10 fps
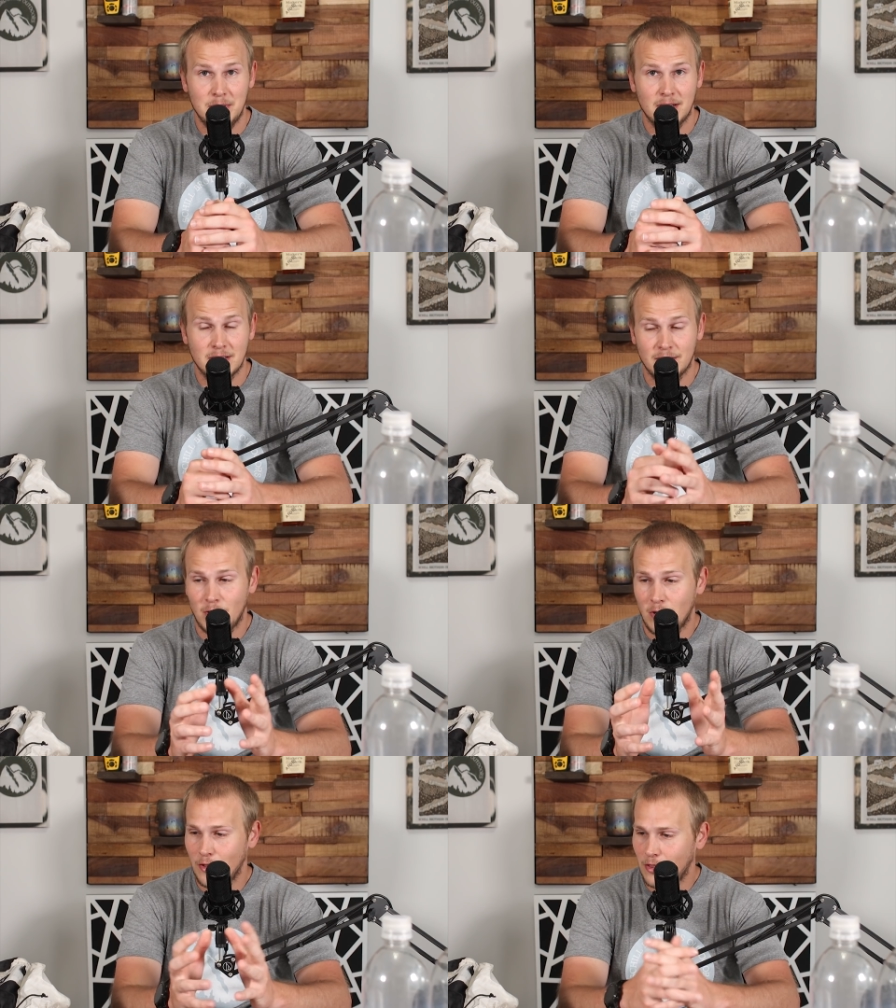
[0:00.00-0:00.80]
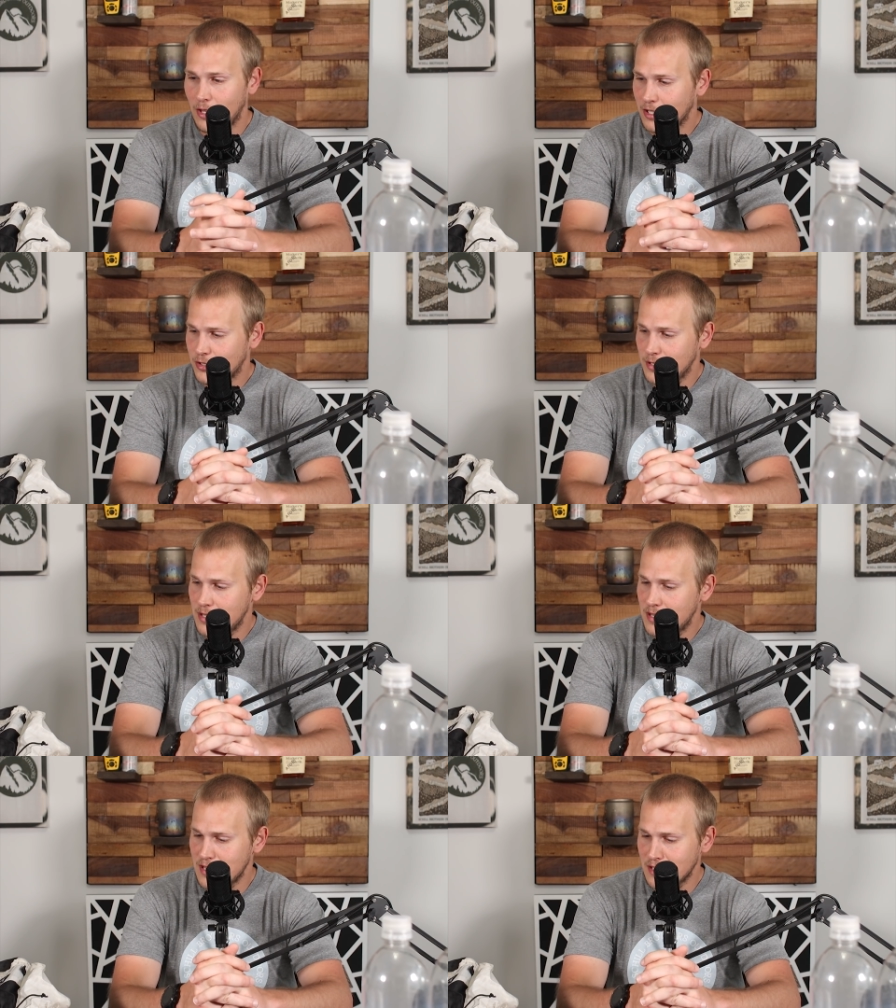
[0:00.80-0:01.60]
because of all the luxury
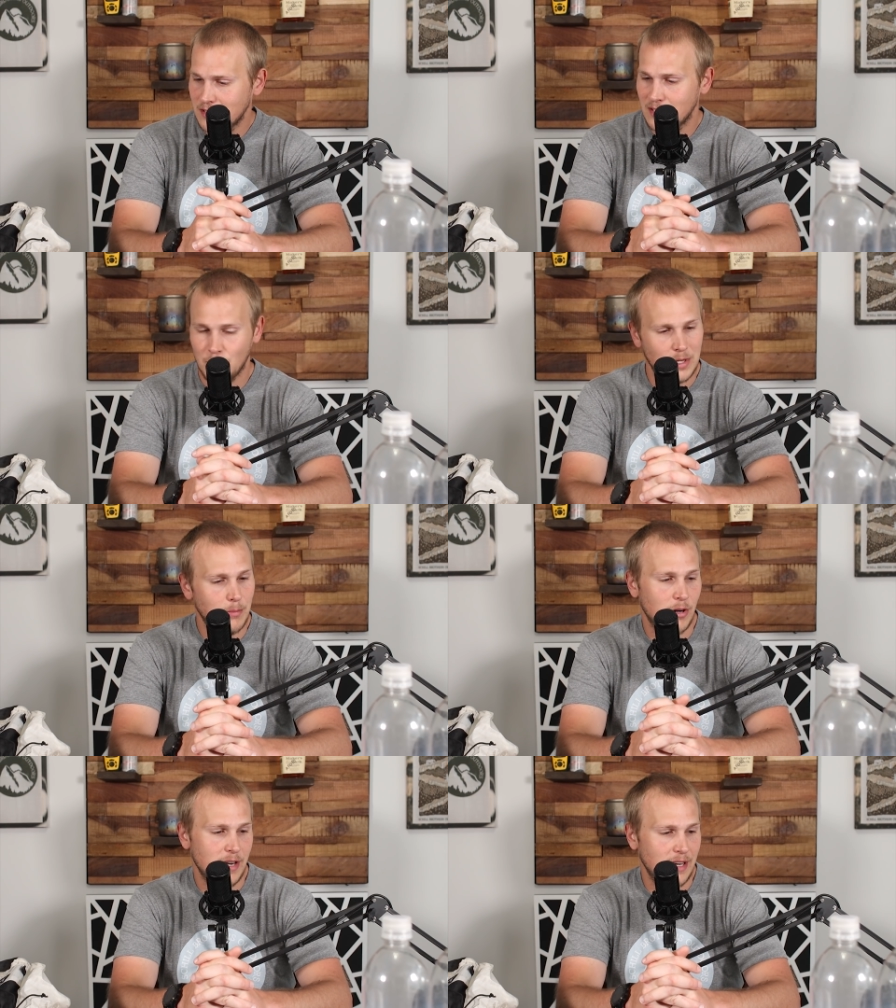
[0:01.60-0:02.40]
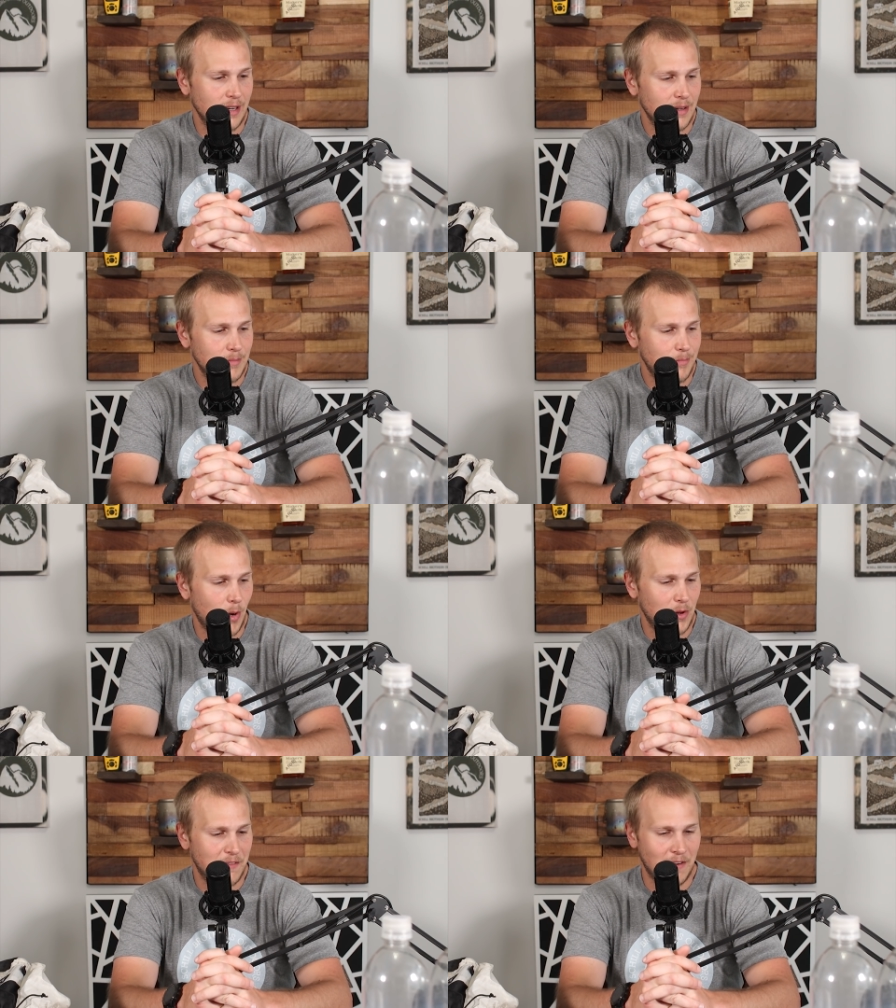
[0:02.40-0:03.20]
things that we bring, but
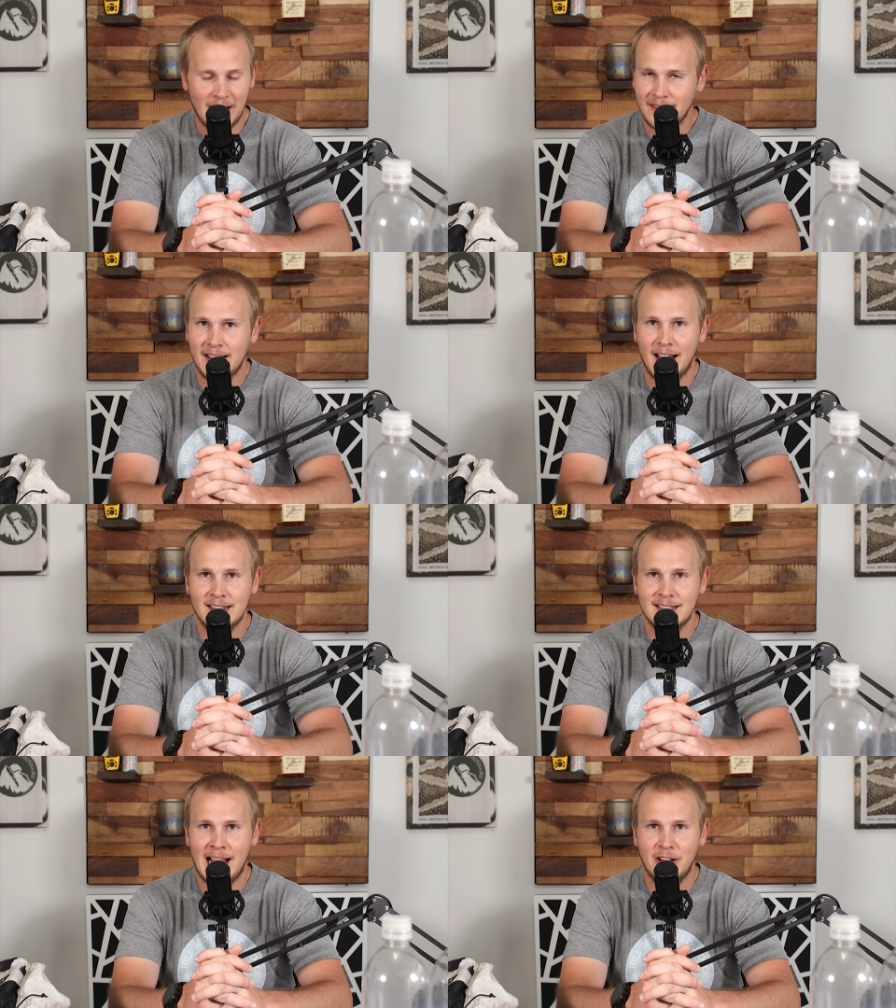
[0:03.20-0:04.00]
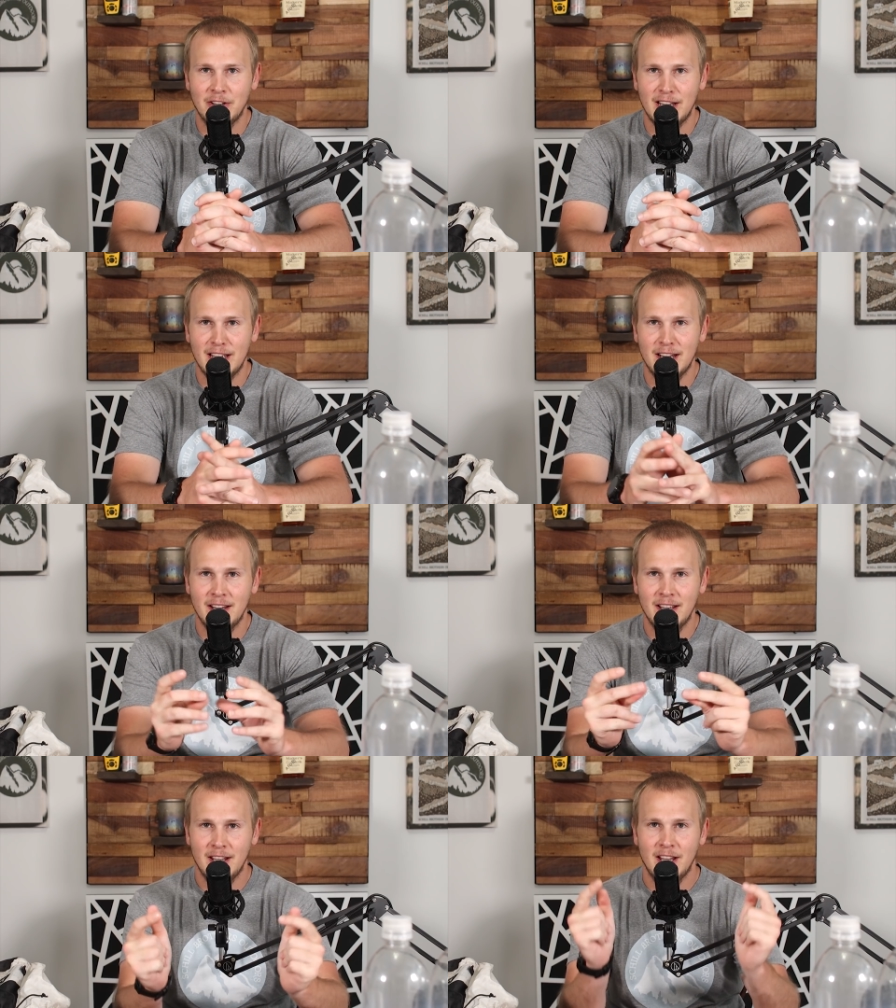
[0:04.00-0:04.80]
we finally got it dialed in
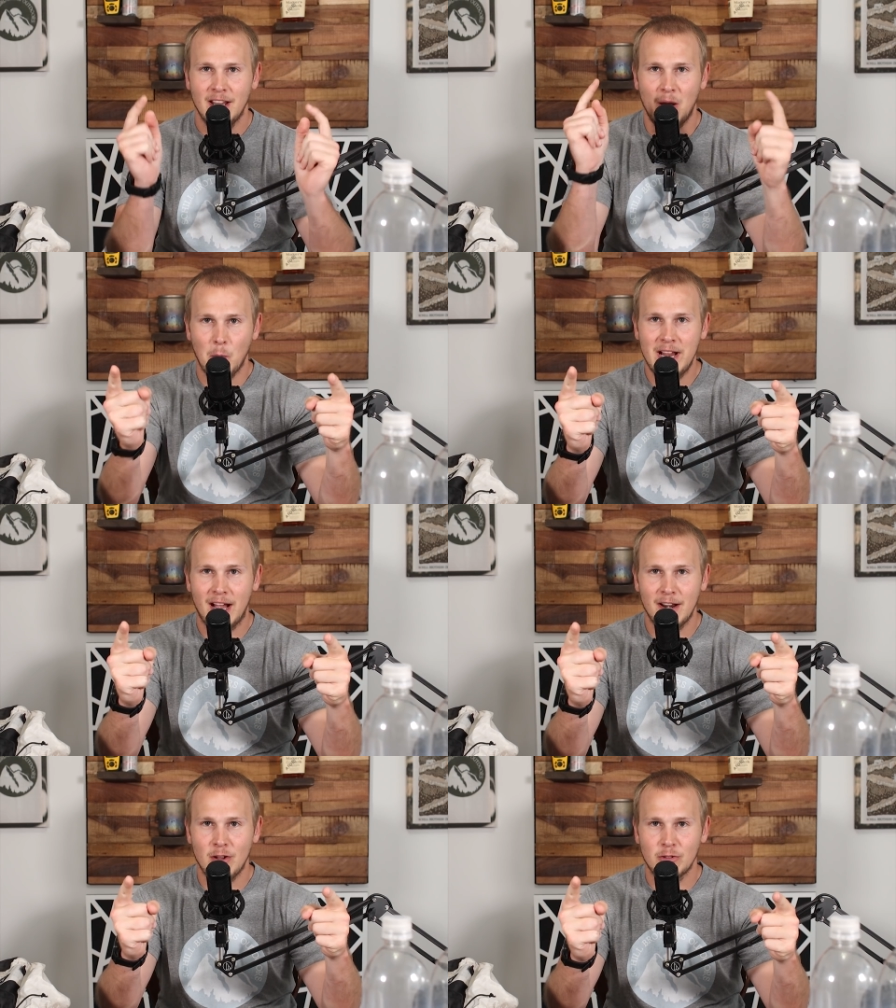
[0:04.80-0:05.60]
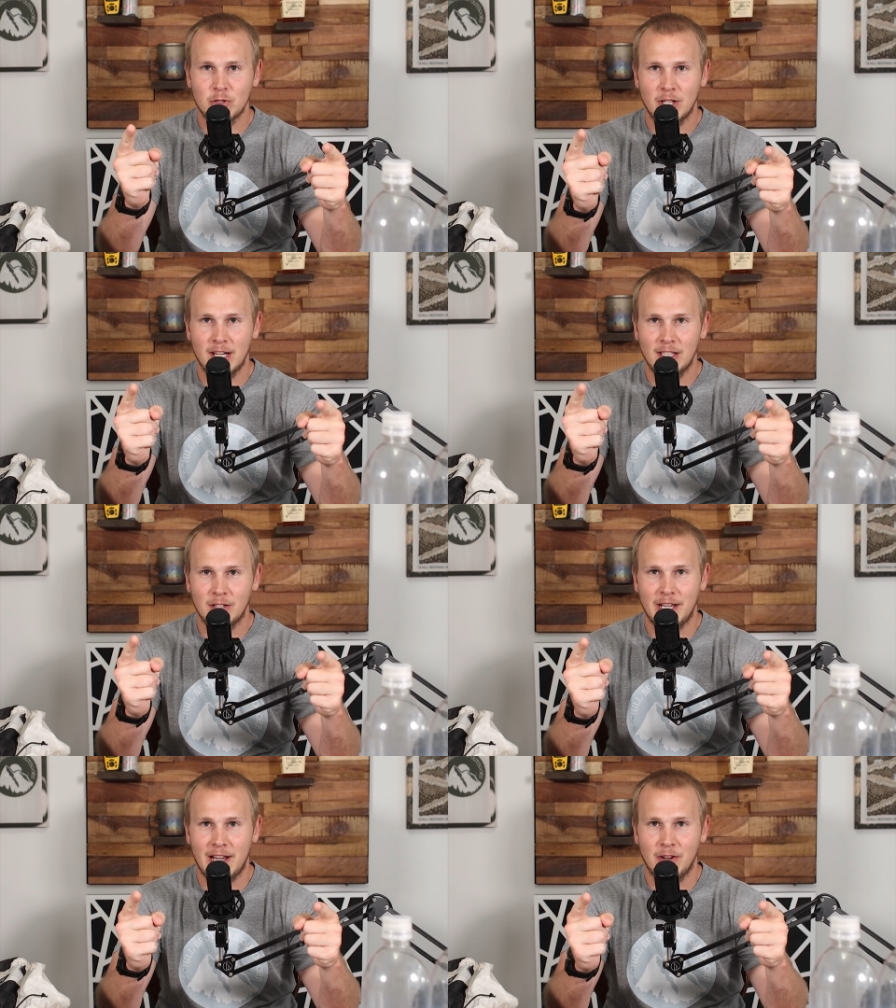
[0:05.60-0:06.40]
and we got an ultralight
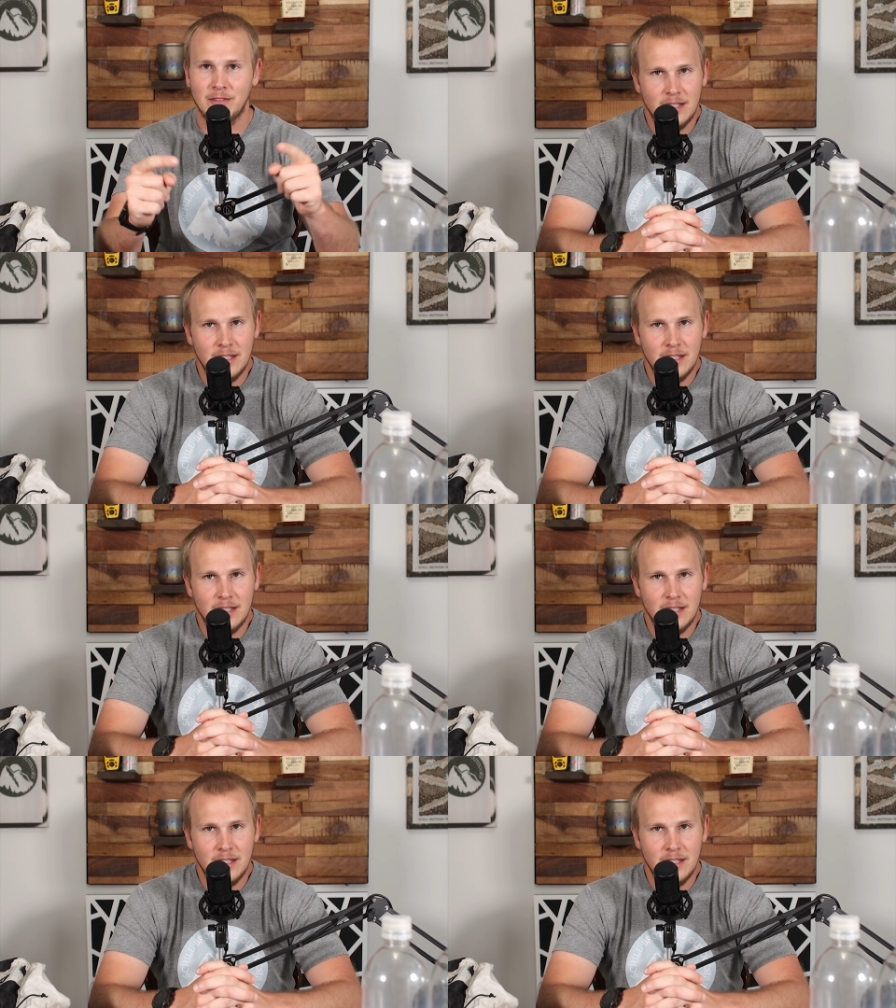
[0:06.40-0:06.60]
loadout.